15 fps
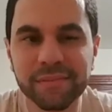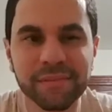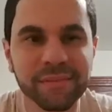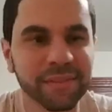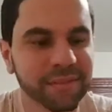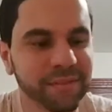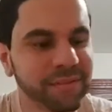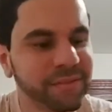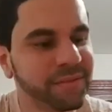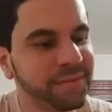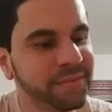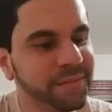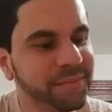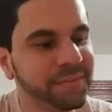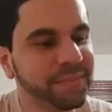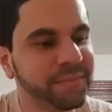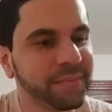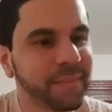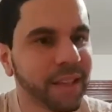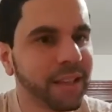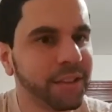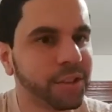
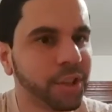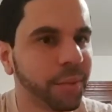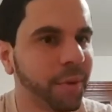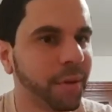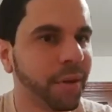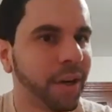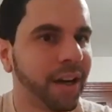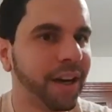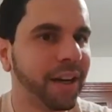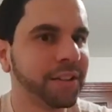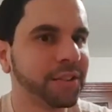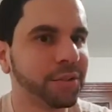Should have been,